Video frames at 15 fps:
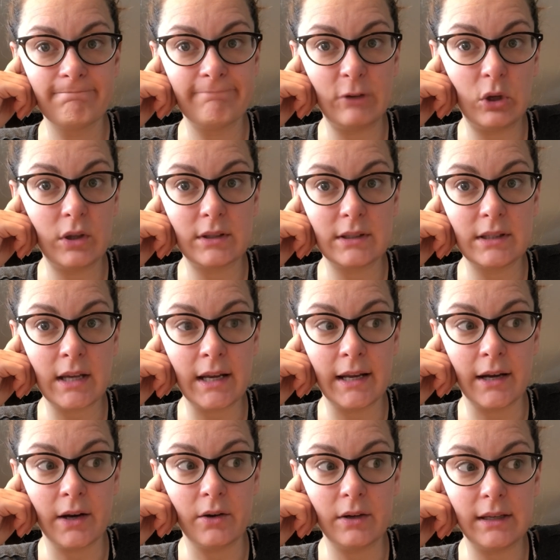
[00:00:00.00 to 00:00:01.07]
you can slide
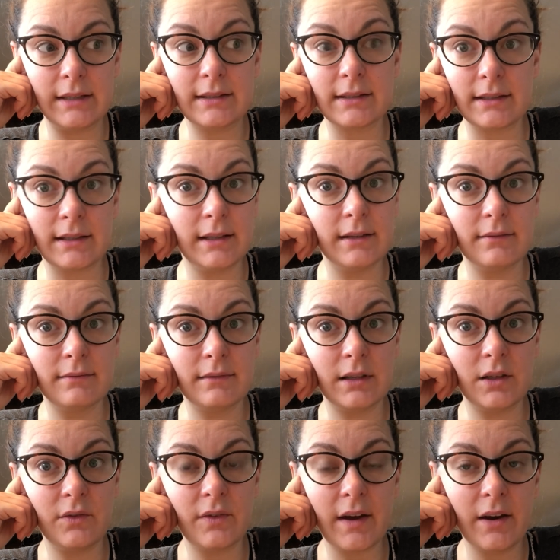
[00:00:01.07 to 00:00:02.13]
out easily.
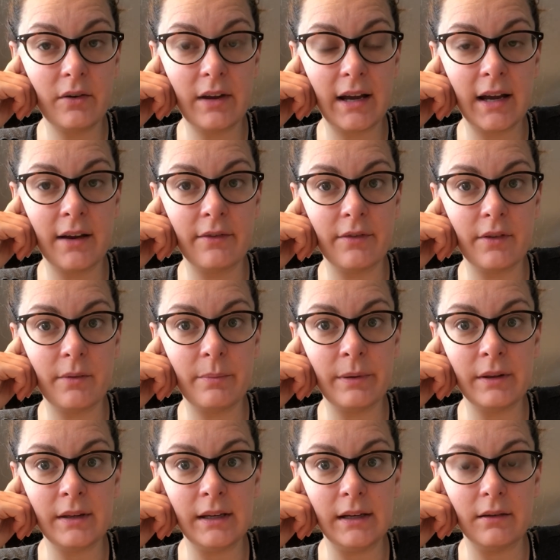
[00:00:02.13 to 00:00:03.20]
And if I don't have the
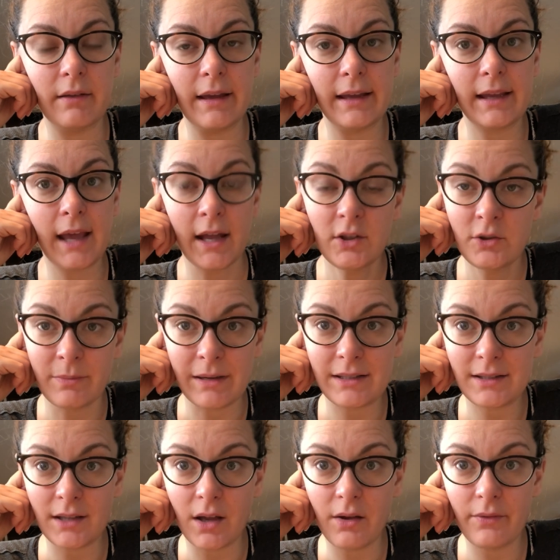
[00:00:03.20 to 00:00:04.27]
ability to like catch
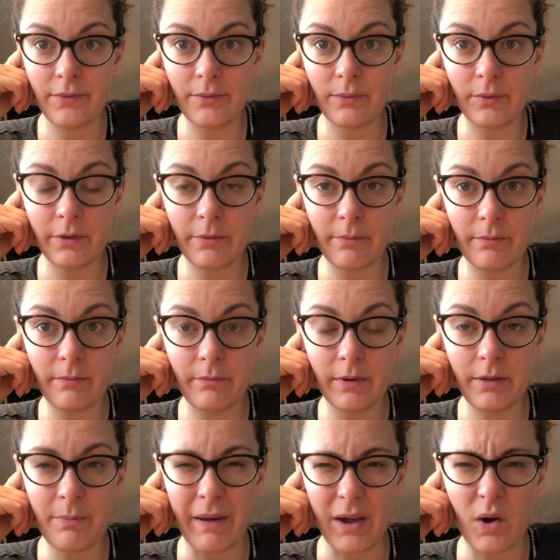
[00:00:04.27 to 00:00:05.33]
myself
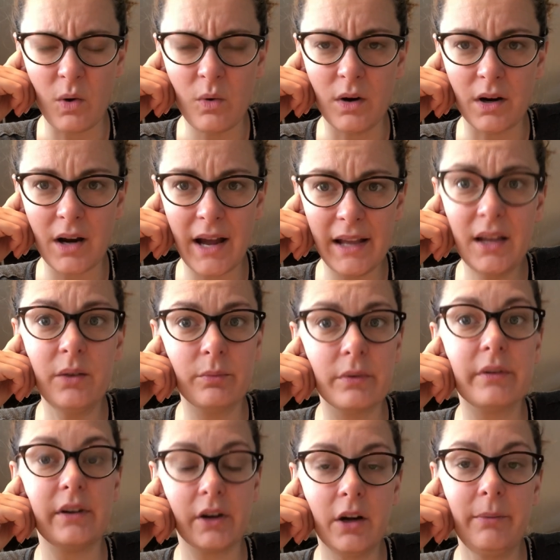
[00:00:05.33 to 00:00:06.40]
with my core, I could
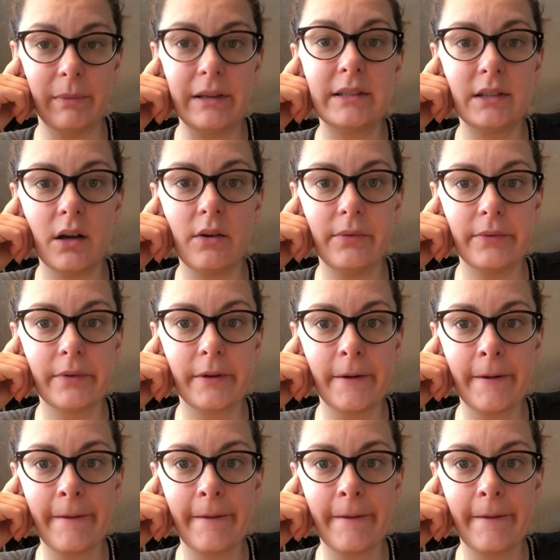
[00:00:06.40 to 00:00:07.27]
really hurt myself.